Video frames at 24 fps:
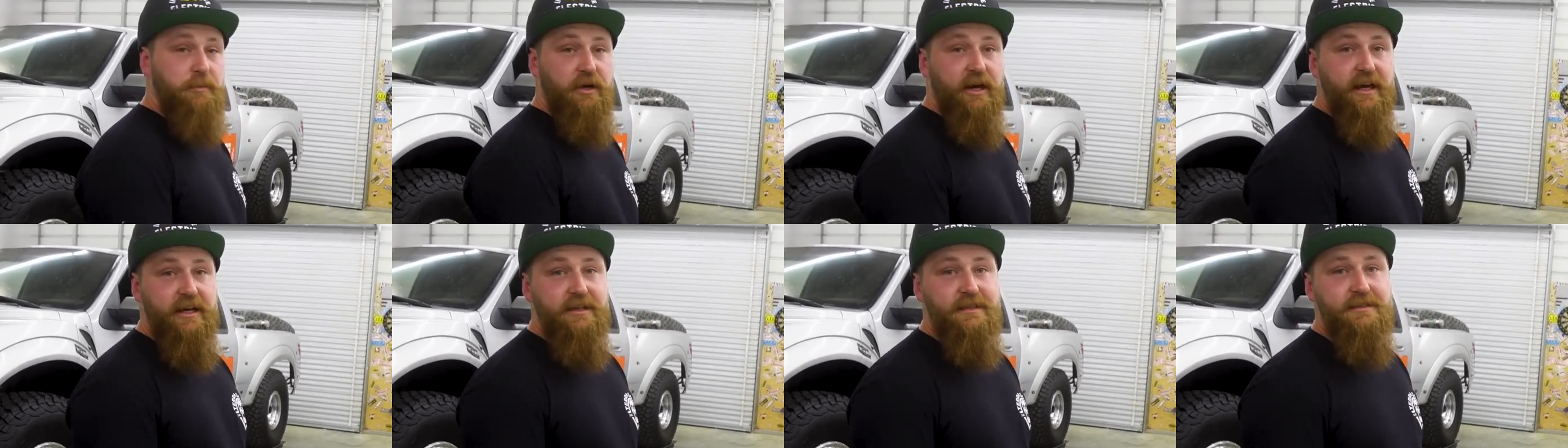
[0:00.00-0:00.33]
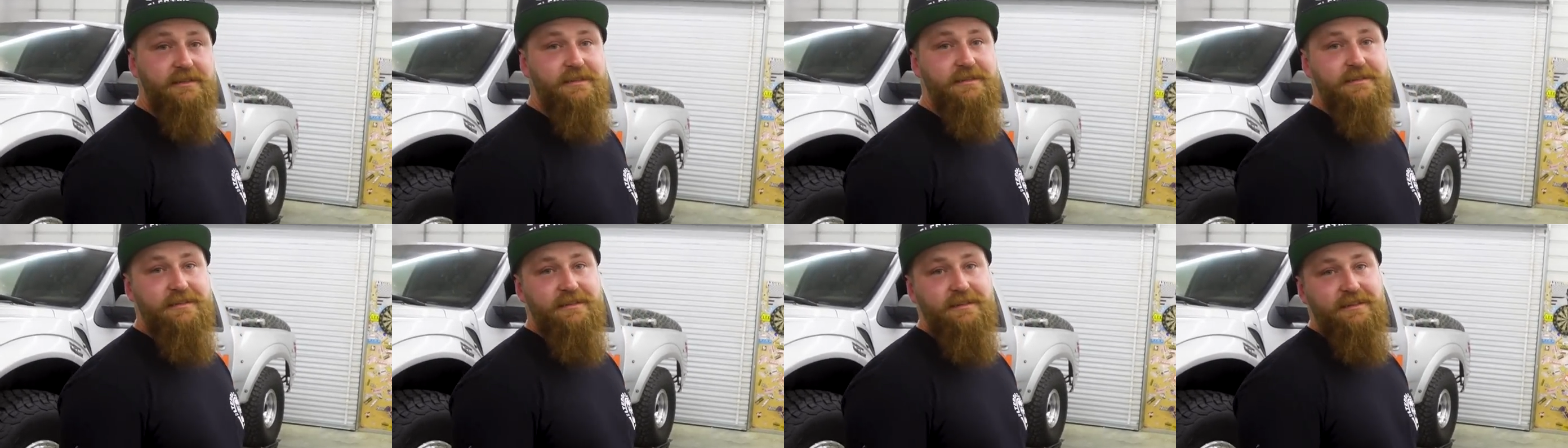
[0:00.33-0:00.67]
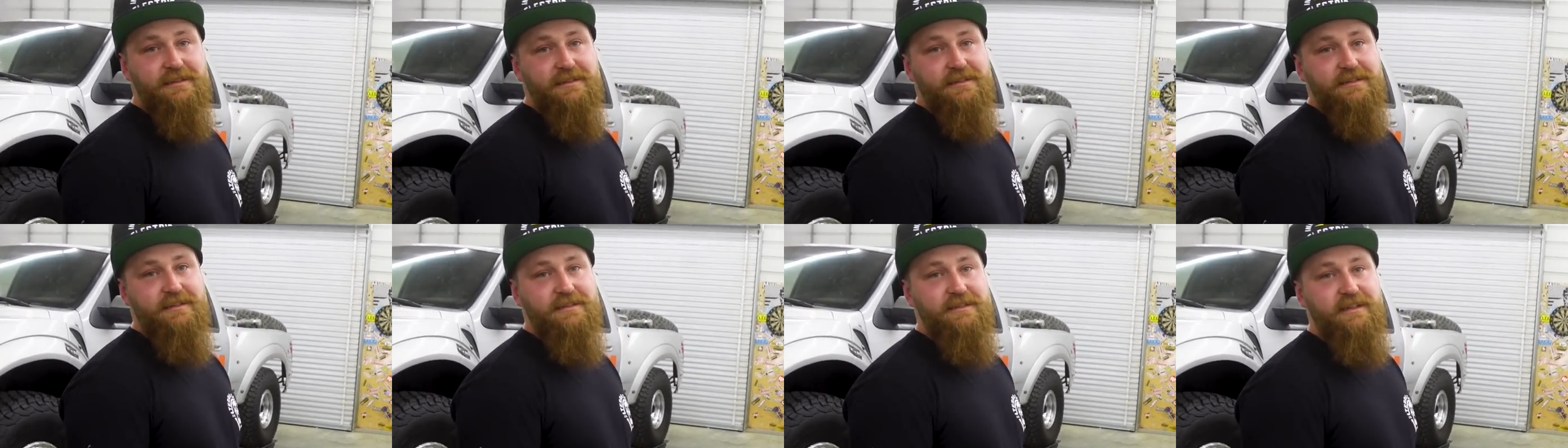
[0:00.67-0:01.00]
brakes,
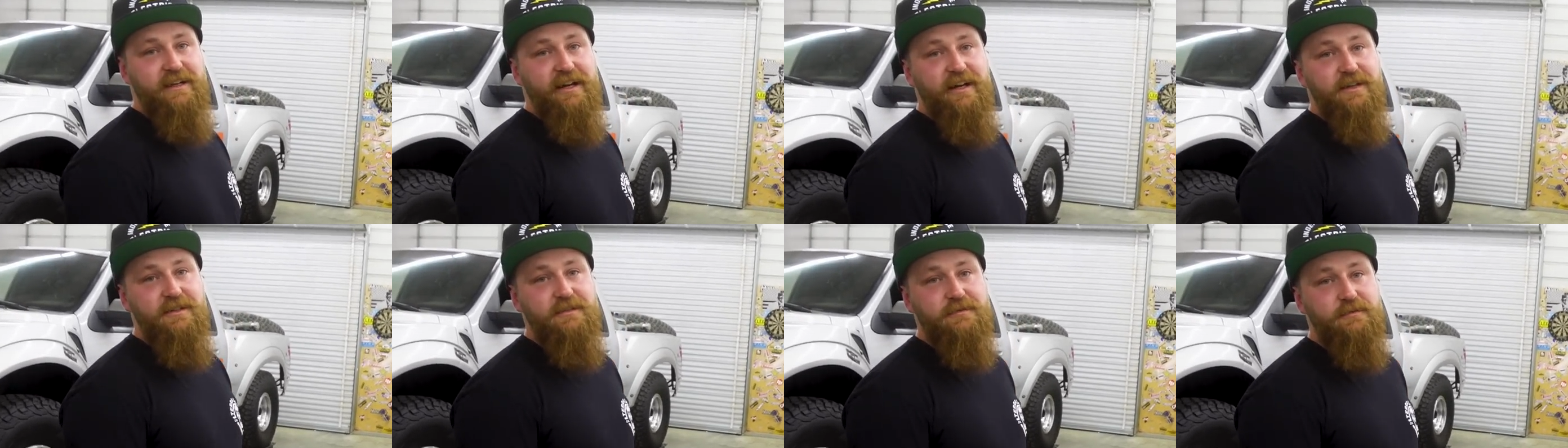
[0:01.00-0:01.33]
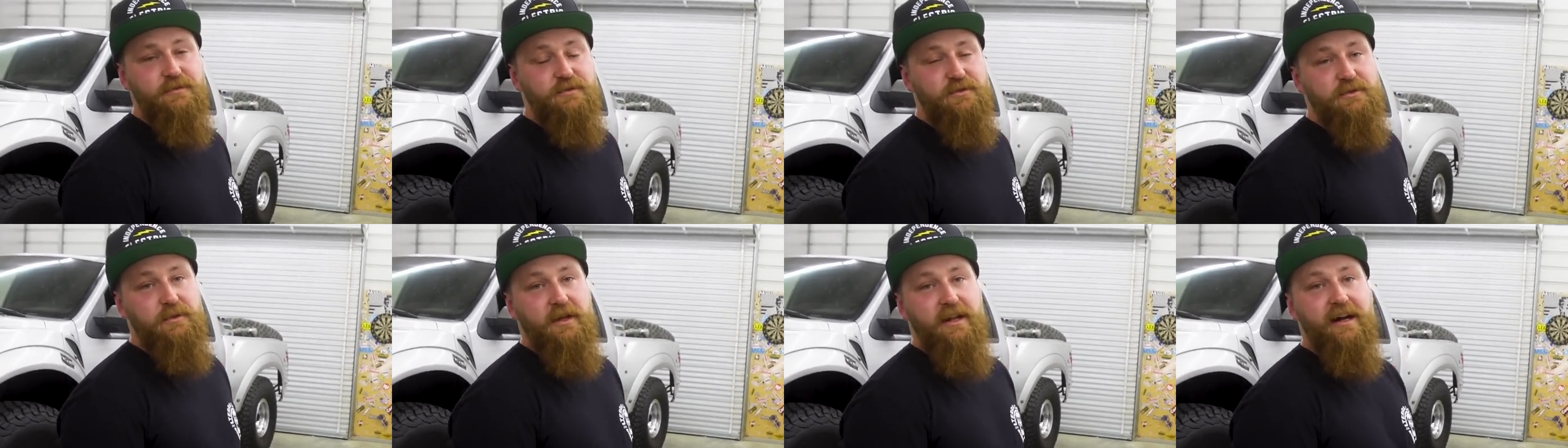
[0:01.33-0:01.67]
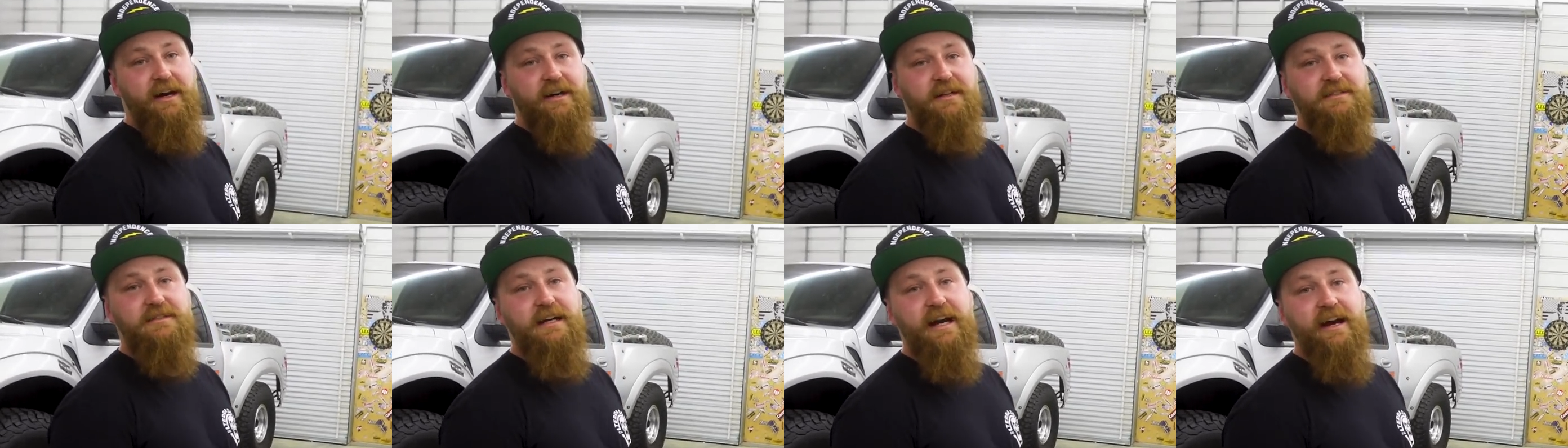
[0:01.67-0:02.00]
you know, there's a
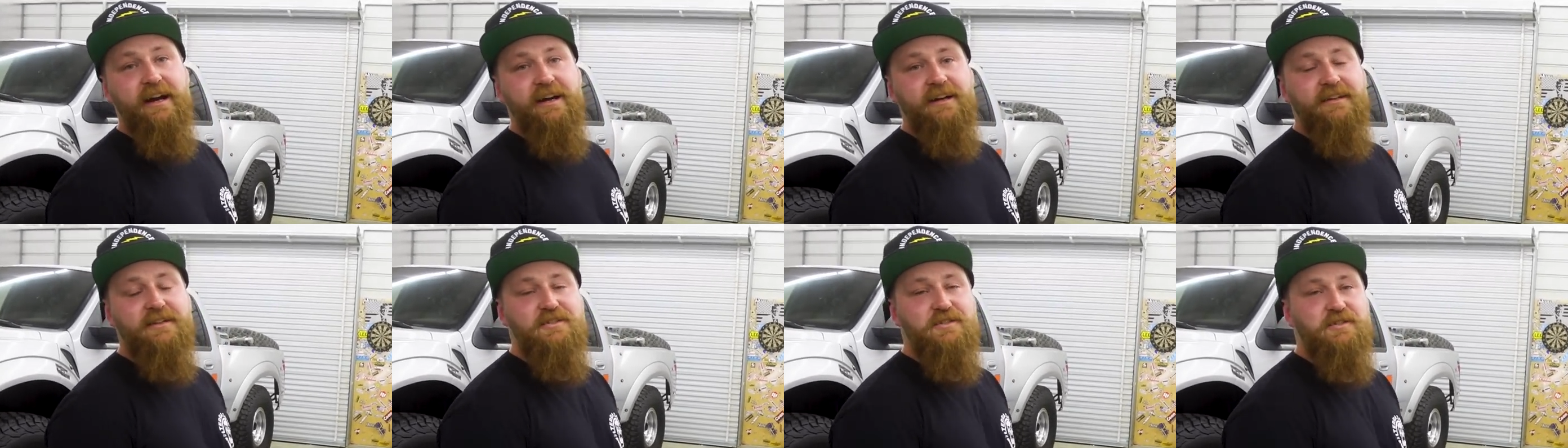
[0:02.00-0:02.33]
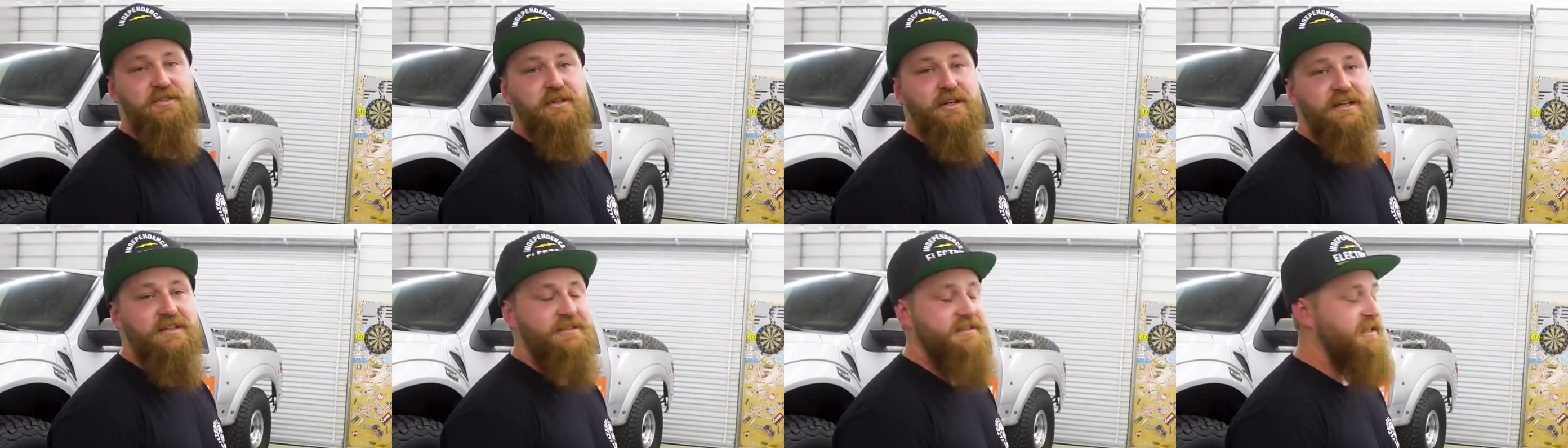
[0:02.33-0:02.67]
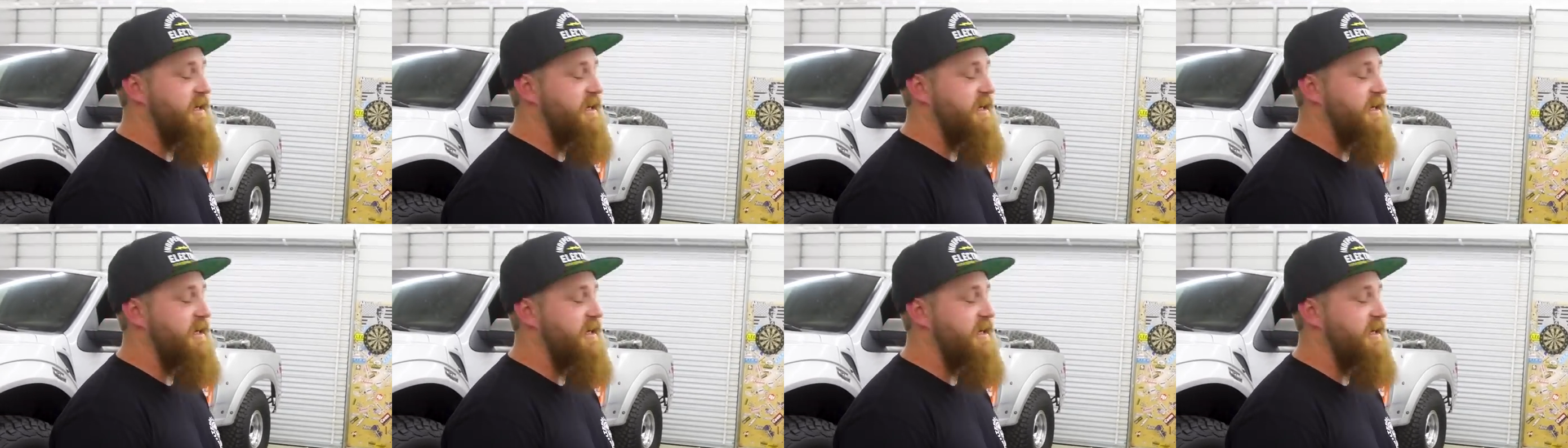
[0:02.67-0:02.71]
lot of tire that you're trying to